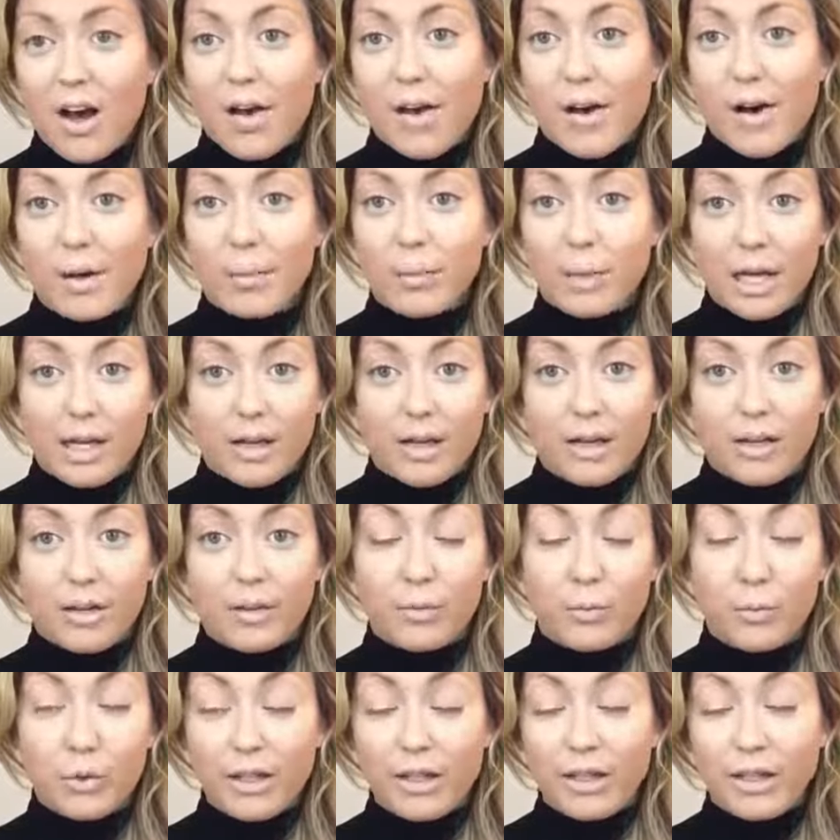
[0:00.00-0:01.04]
and
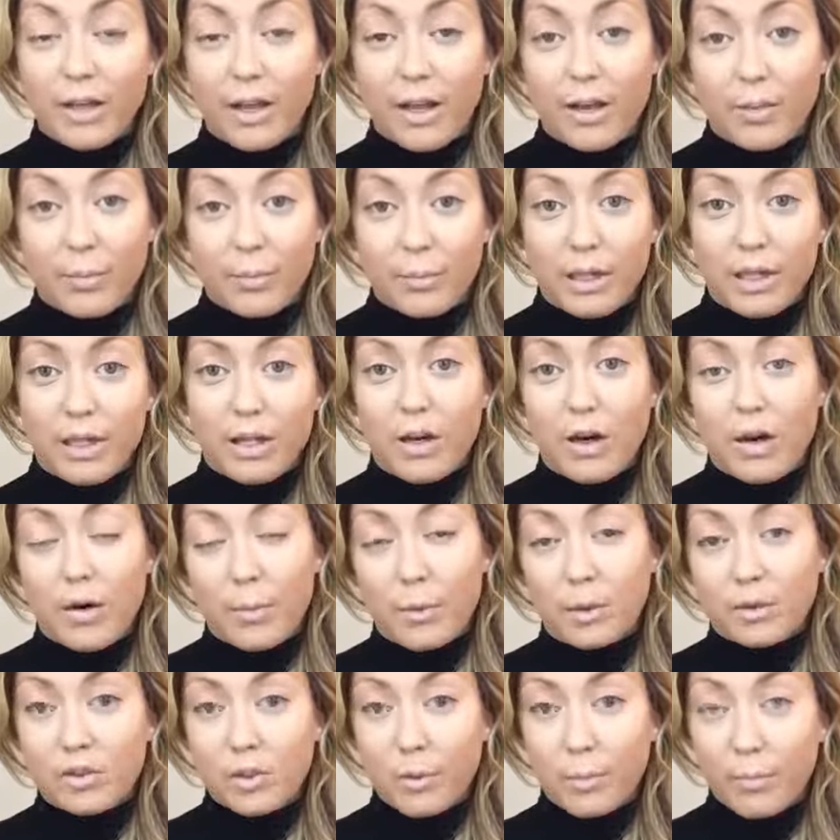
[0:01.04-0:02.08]
it really gave me
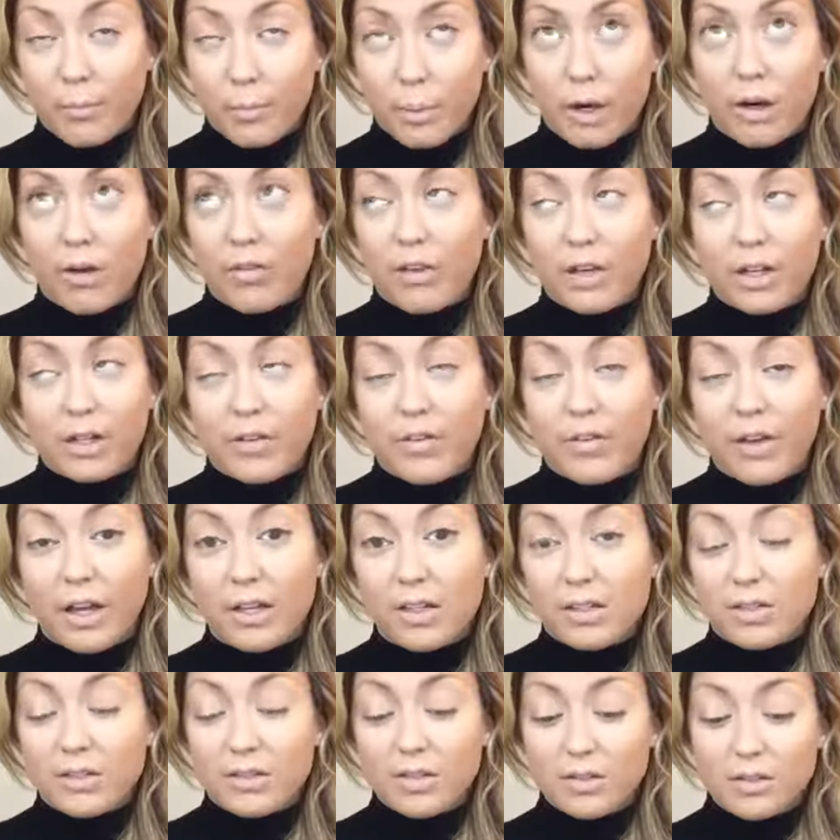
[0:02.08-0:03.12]
almost a perfect
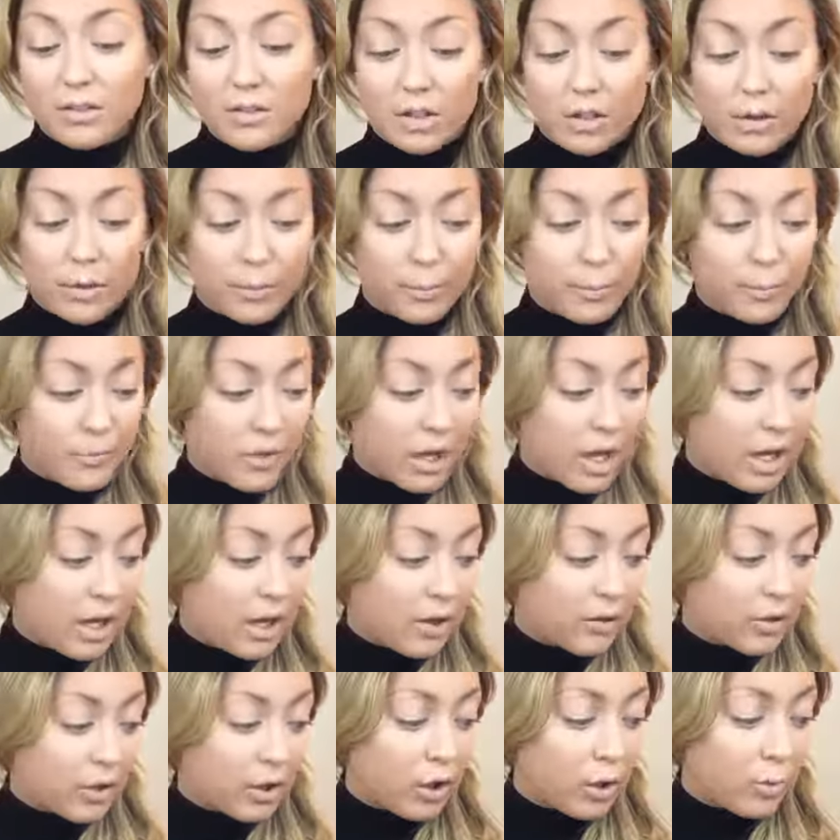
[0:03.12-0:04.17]
face. So
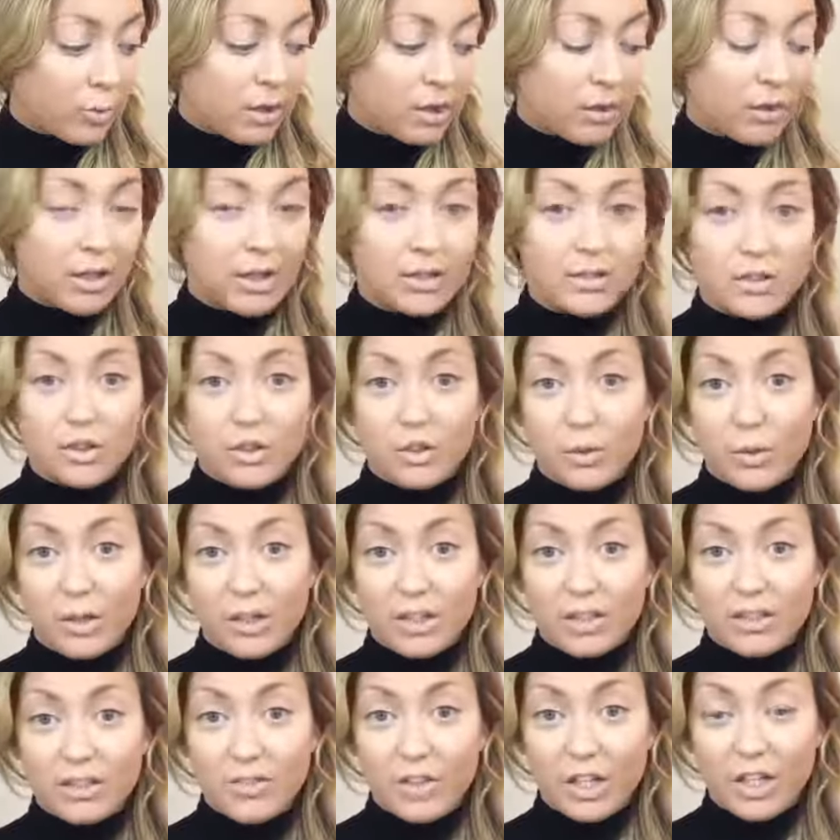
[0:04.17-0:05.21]
I really hope that you guys
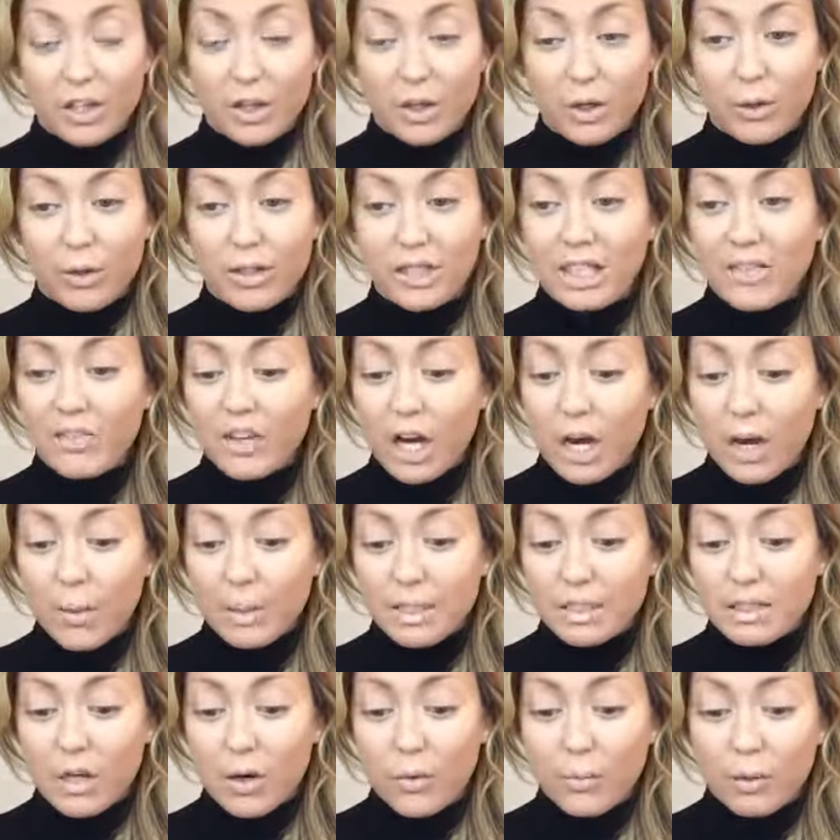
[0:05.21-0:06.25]
enjoyed this video. Leave a
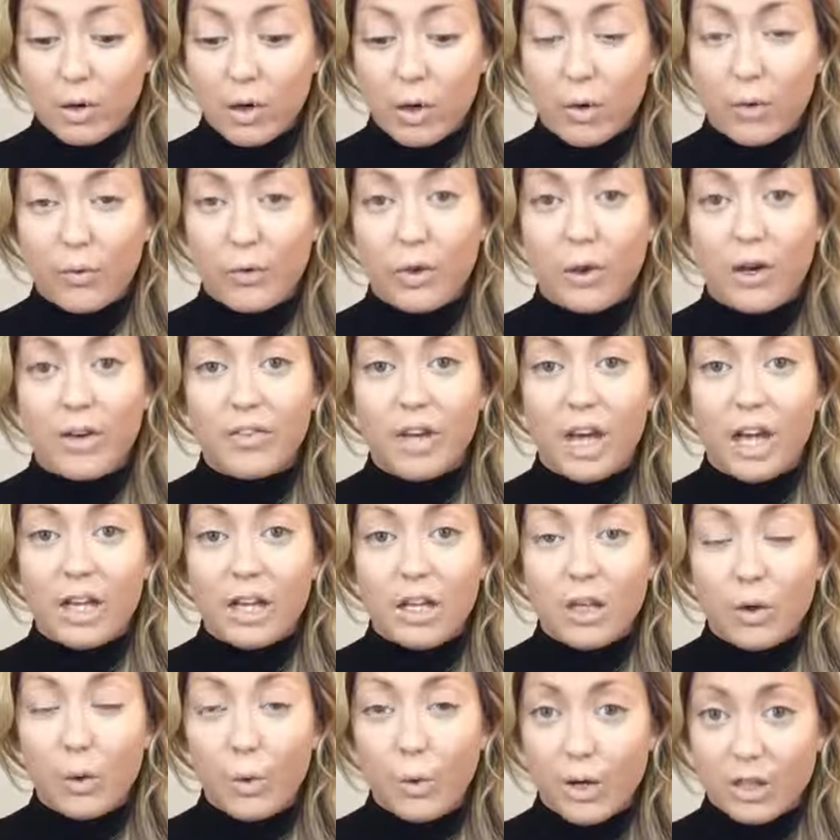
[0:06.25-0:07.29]
comment down below if you have
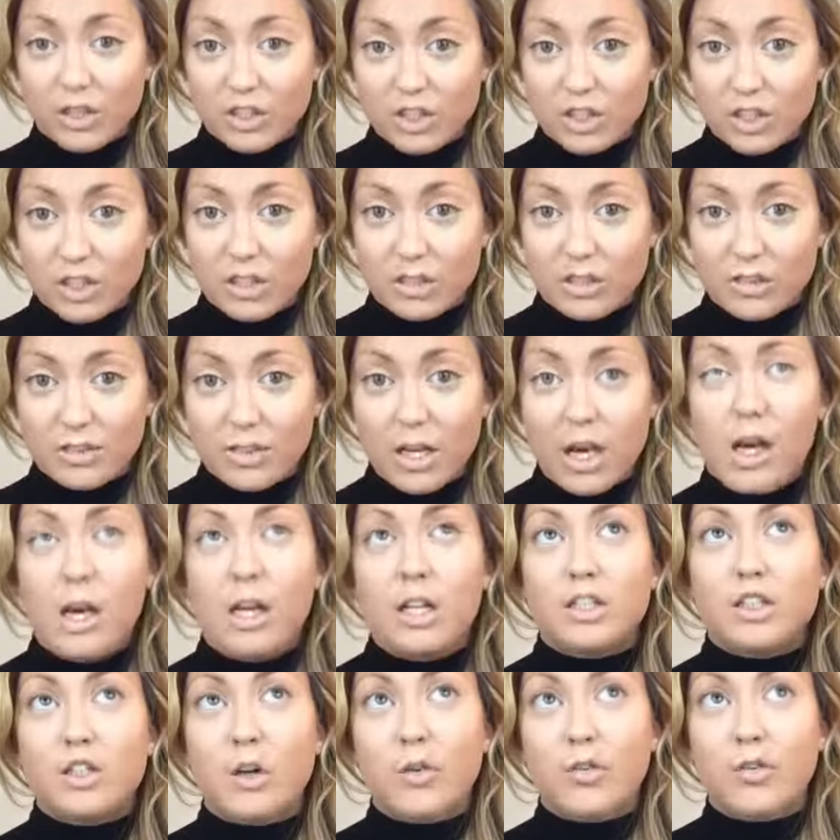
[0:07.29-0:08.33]
any questions.
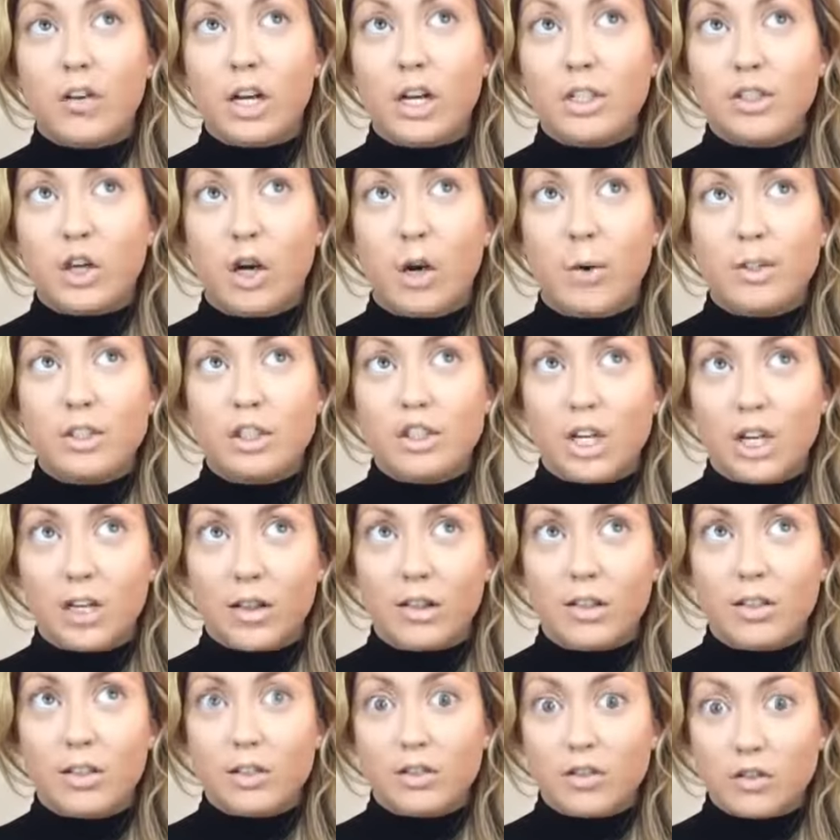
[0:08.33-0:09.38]
Don't forget to always check
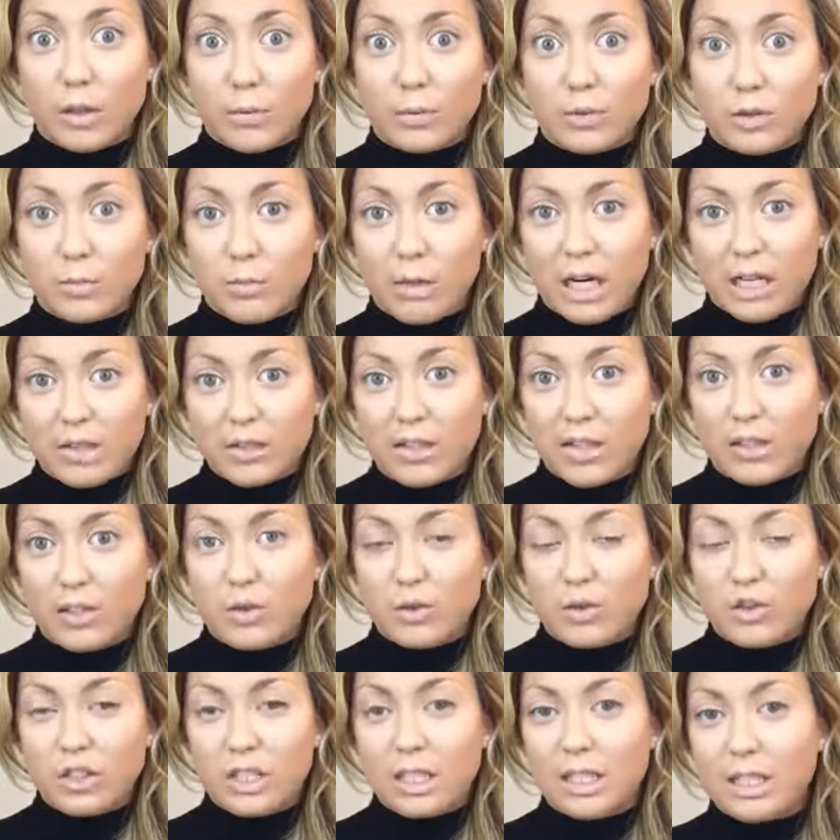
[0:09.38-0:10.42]
the description box. I
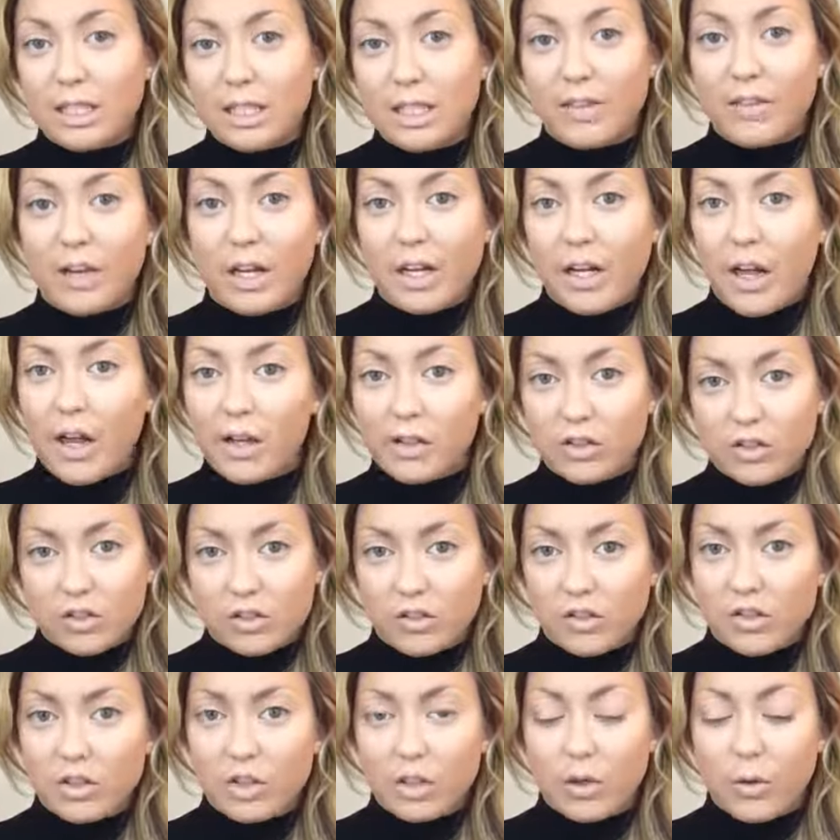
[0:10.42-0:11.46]
usually leave any
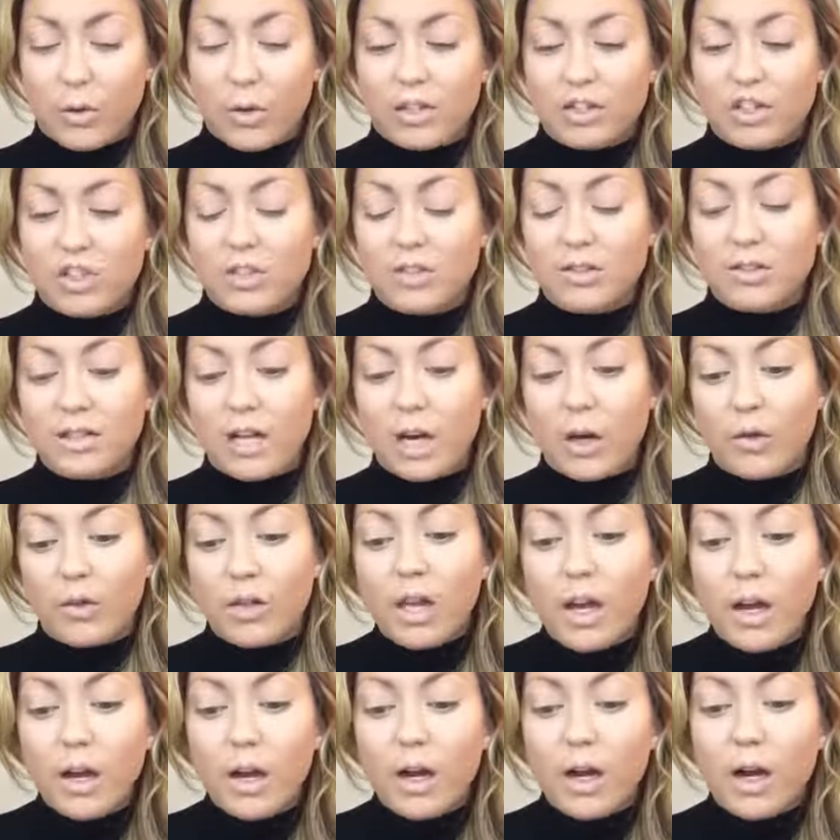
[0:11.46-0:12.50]
answers to your questions down
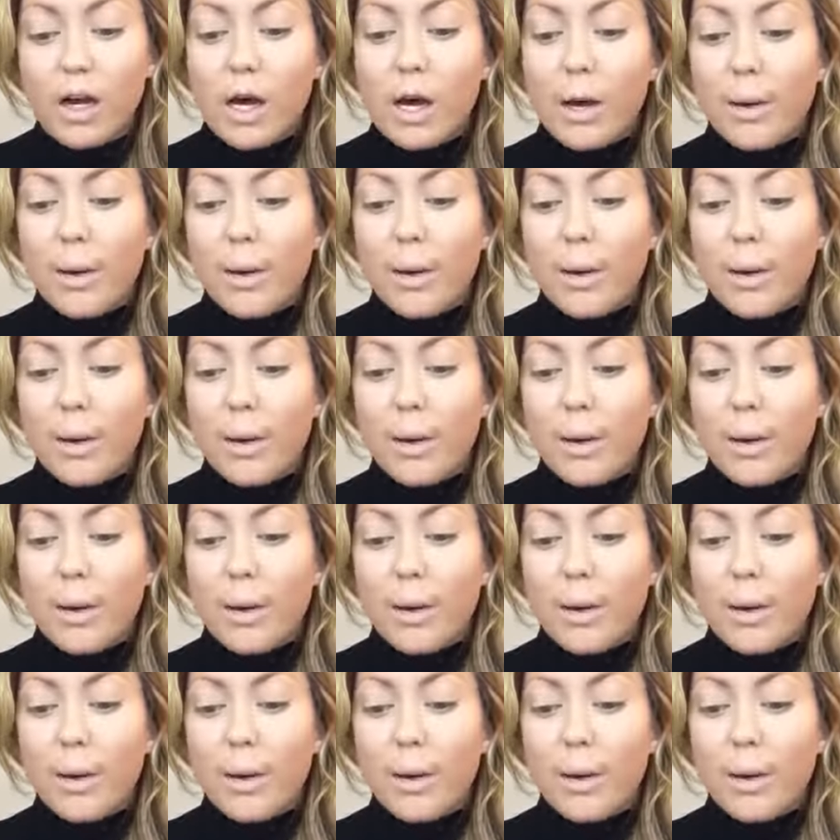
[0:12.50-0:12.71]
there,